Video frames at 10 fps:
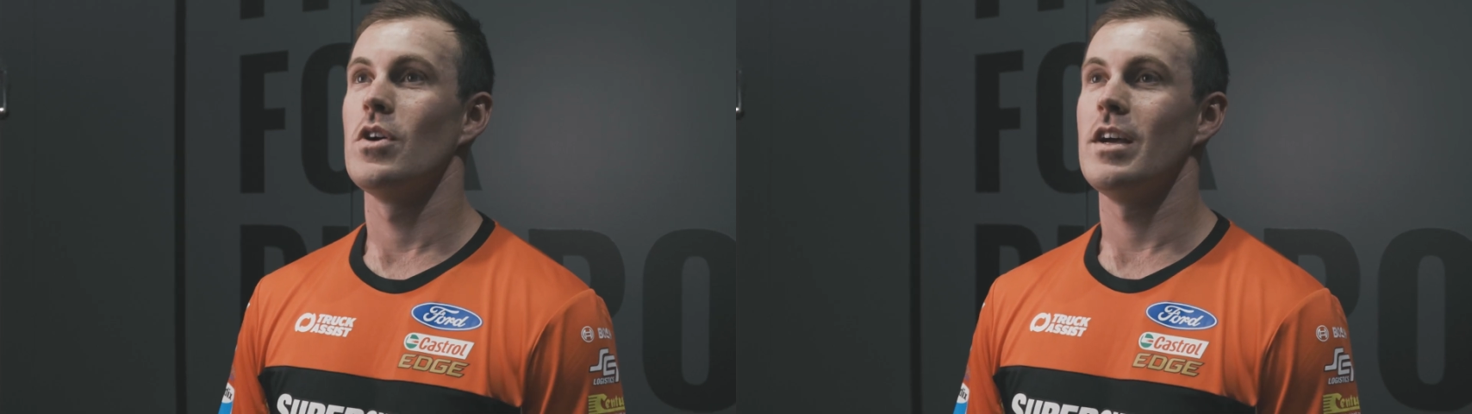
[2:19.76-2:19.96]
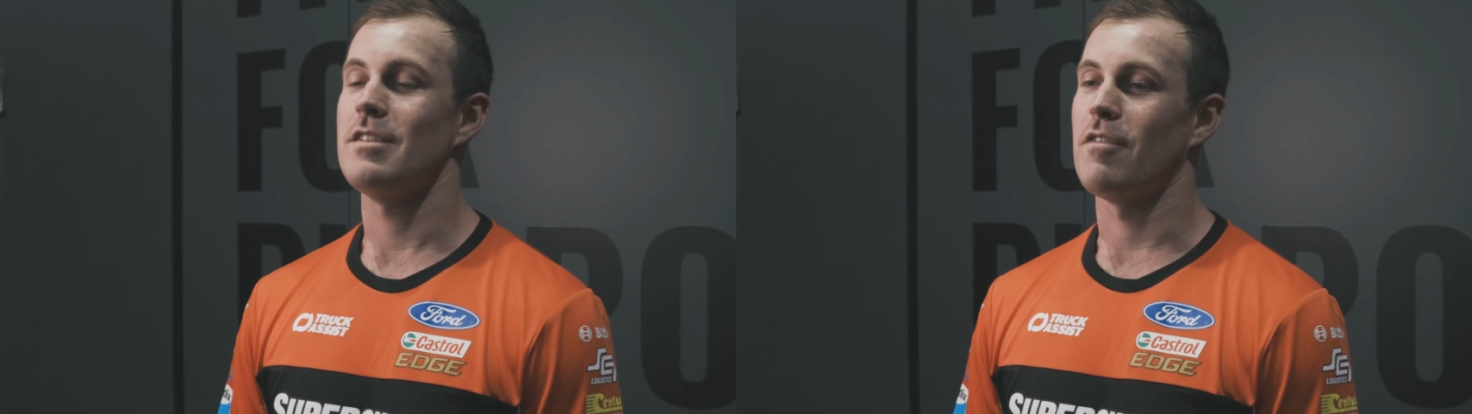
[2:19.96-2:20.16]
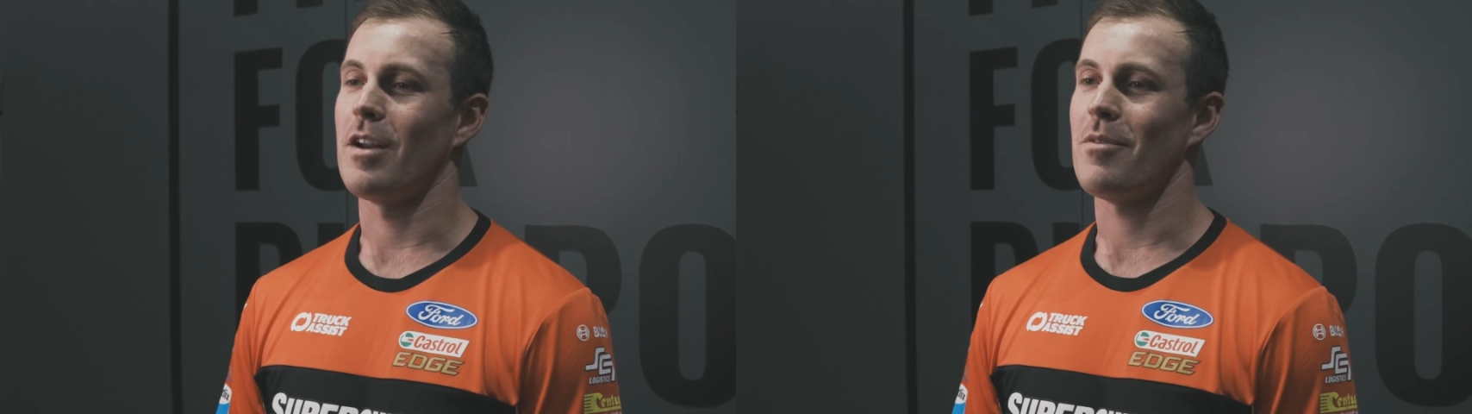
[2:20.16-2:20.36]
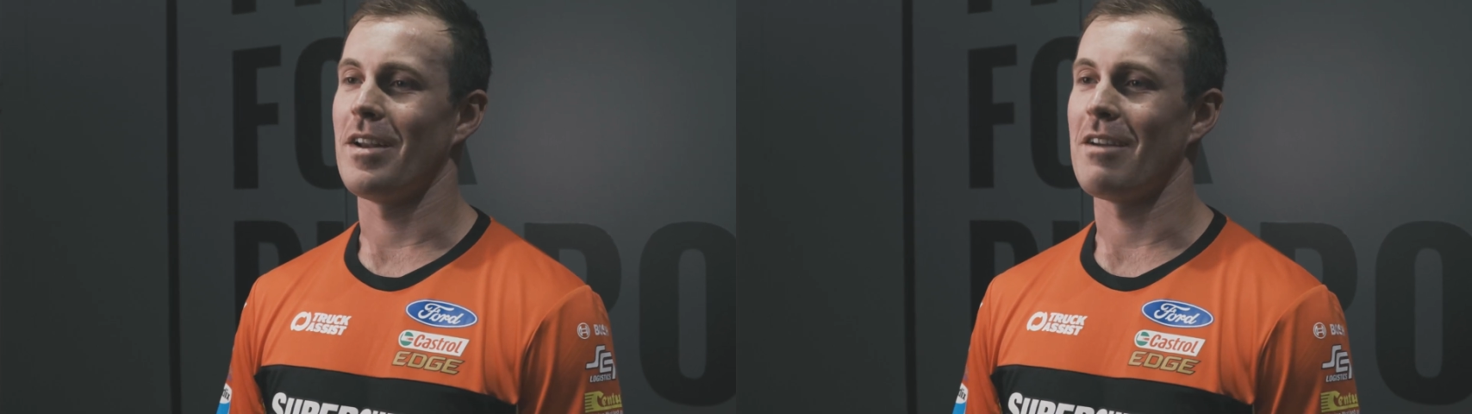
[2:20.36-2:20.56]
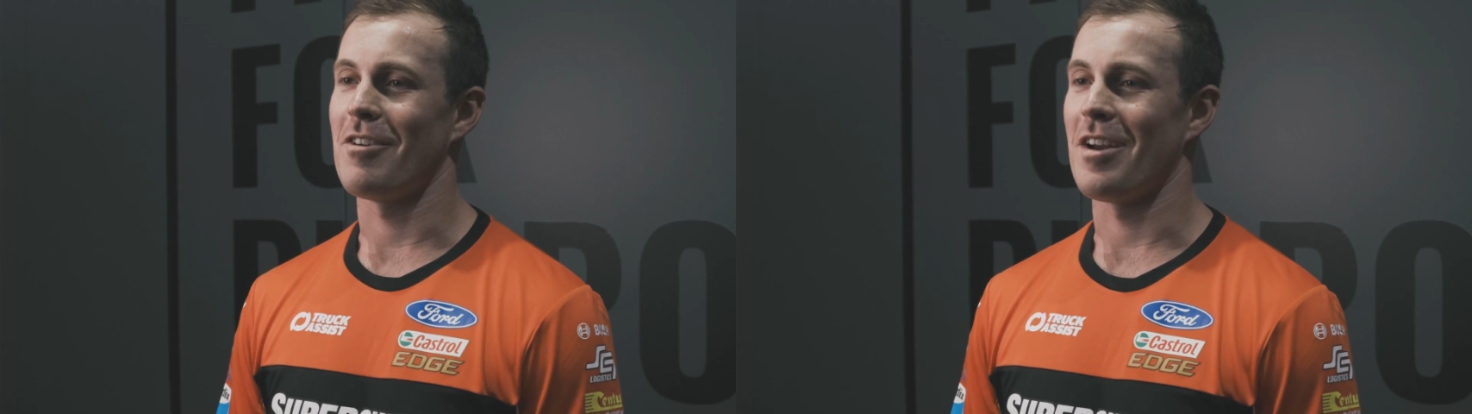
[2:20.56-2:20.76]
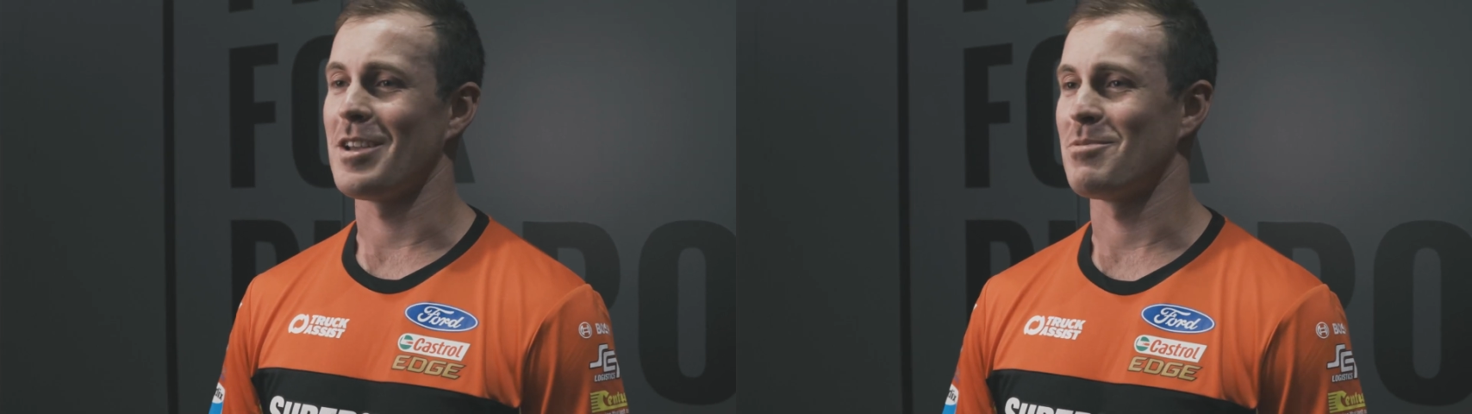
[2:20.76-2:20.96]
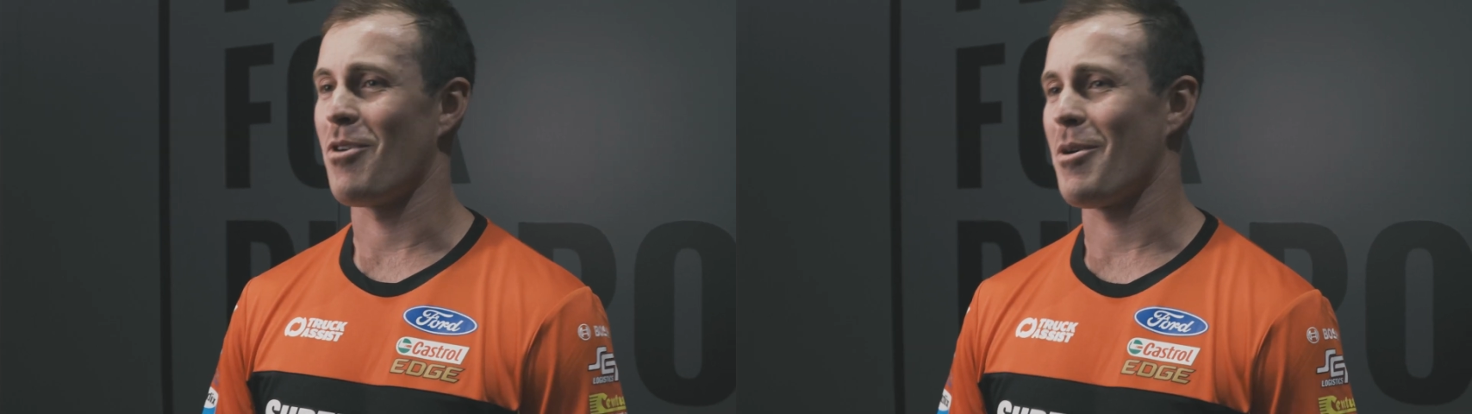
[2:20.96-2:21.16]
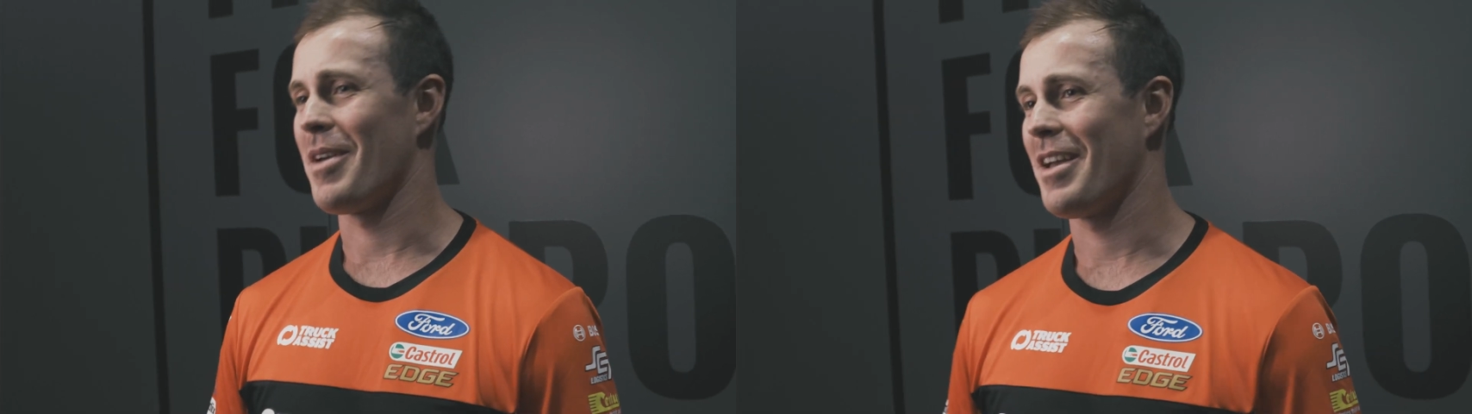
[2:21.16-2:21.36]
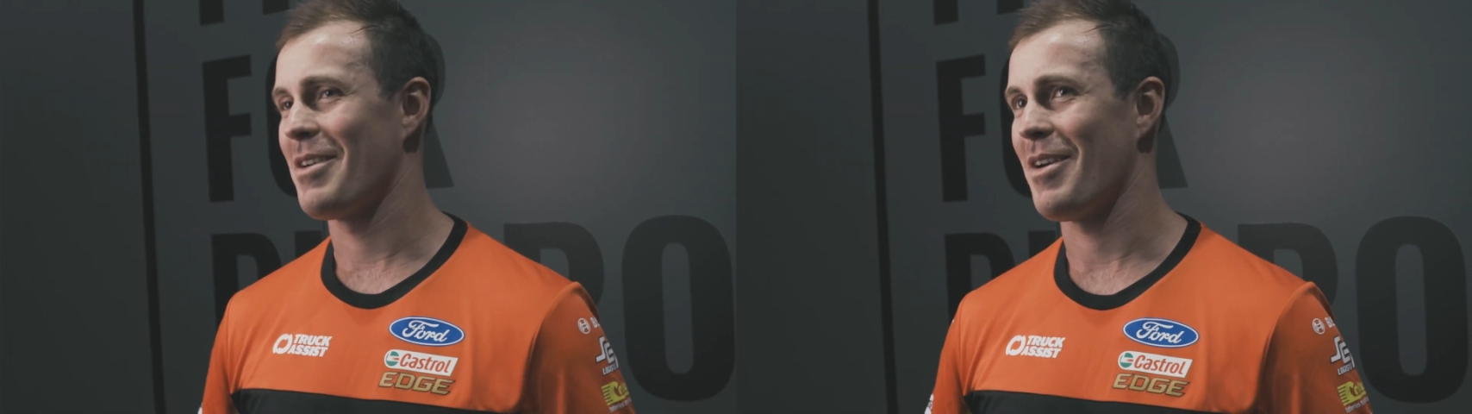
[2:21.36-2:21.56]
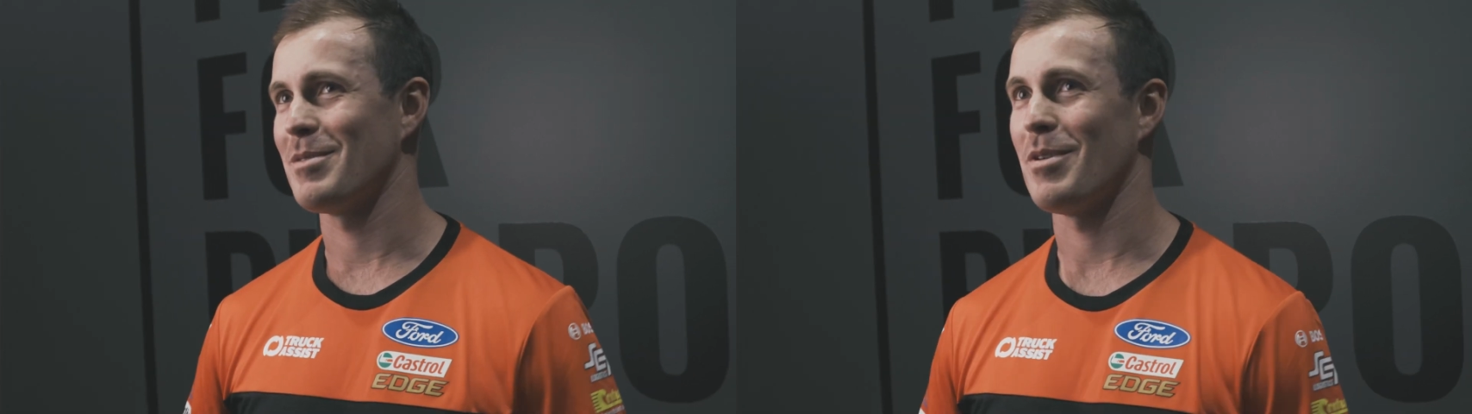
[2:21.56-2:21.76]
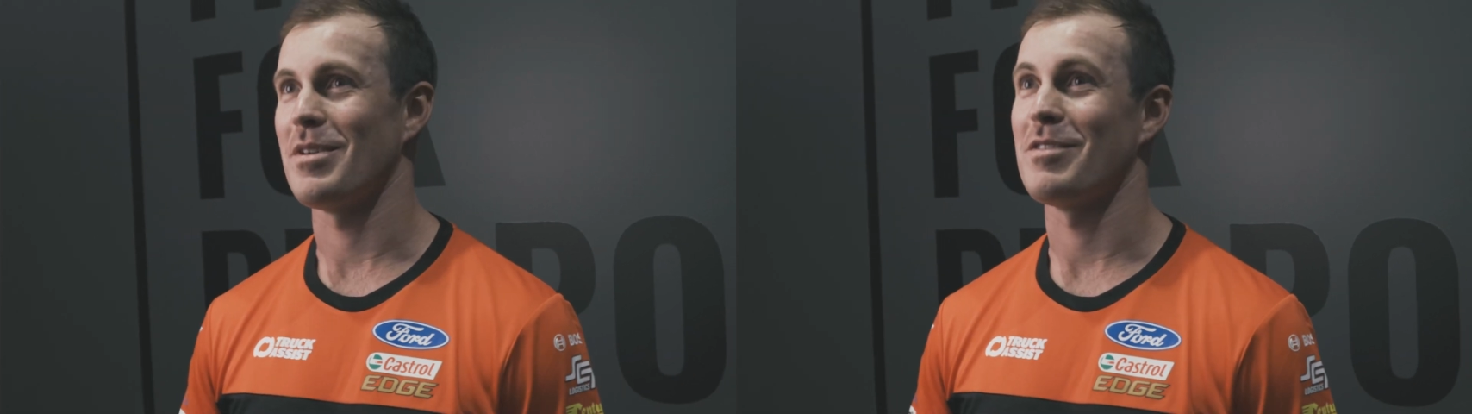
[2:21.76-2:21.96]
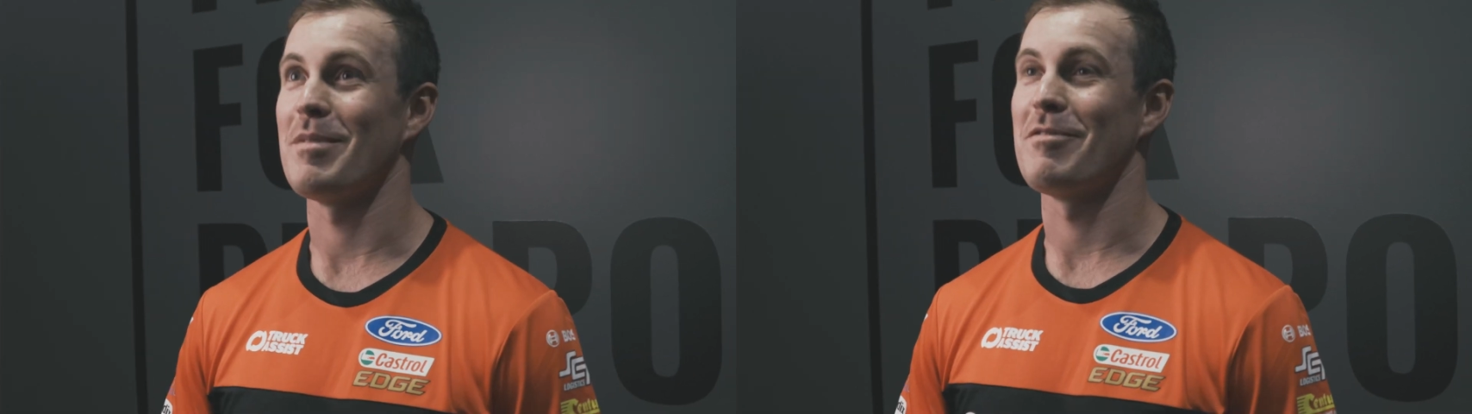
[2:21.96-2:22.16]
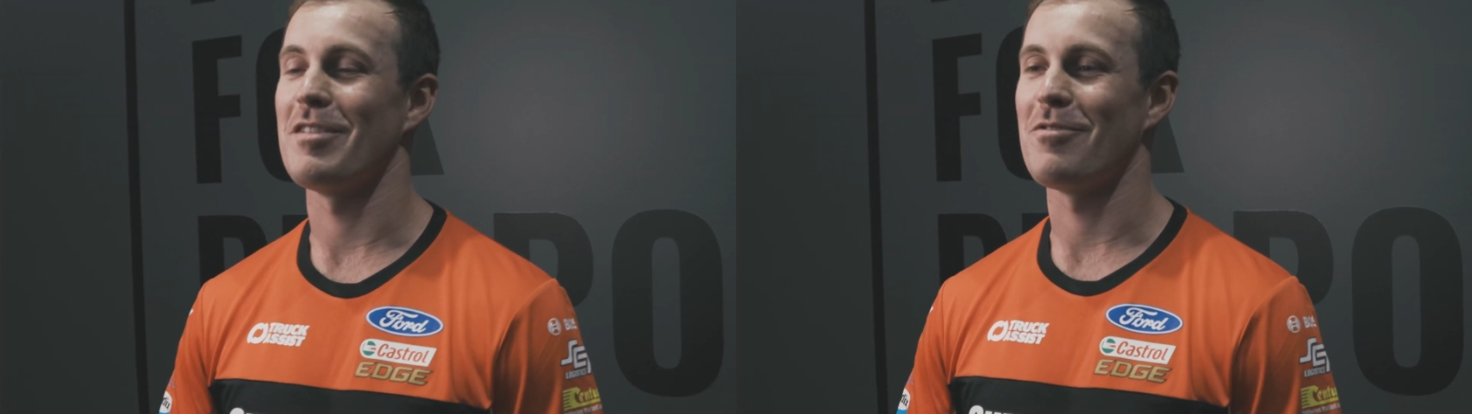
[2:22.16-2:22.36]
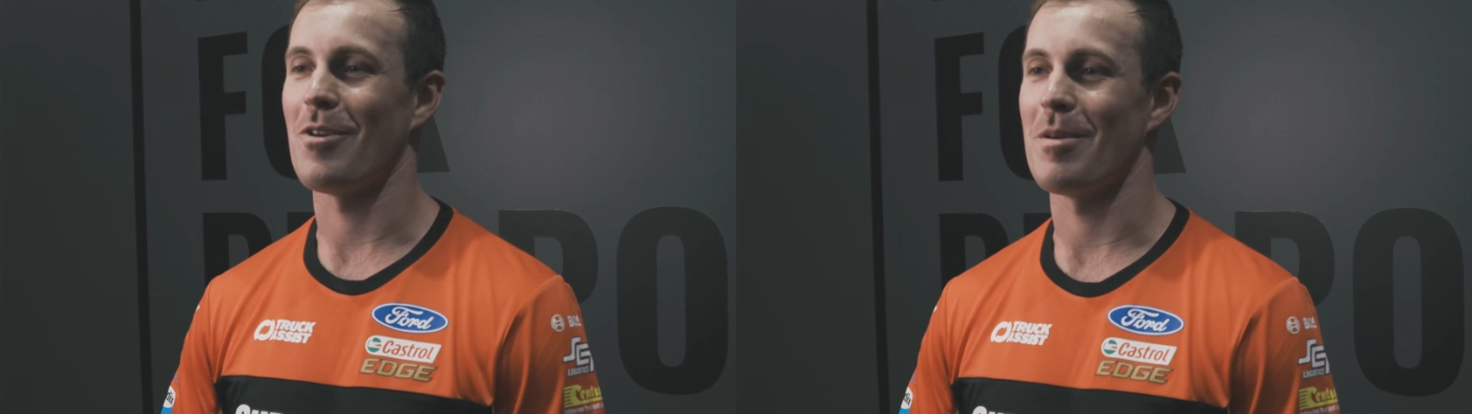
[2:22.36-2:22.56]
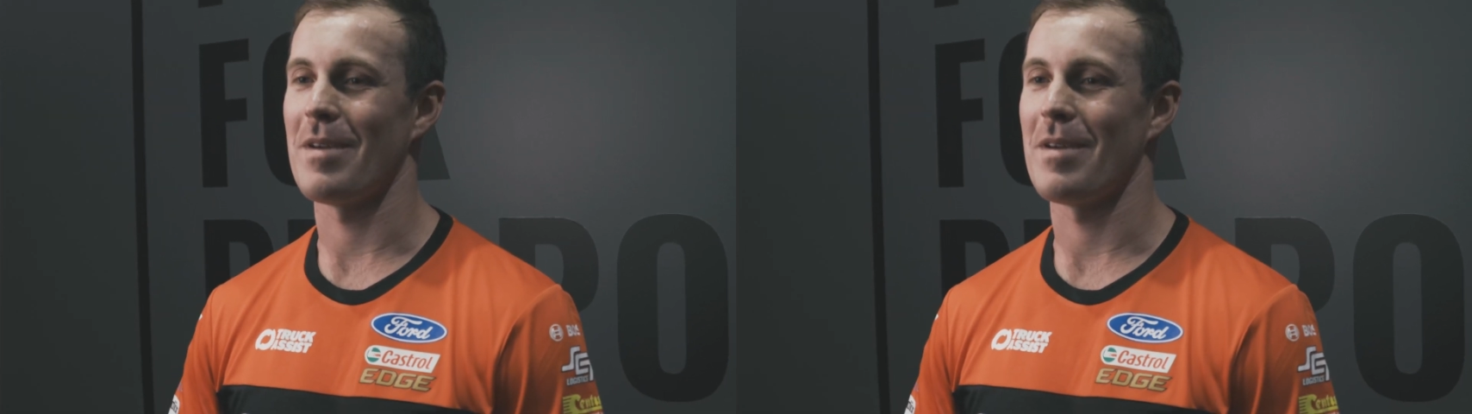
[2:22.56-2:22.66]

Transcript: It's a funny one. Everyone asks why I suppose, have to be fit for it,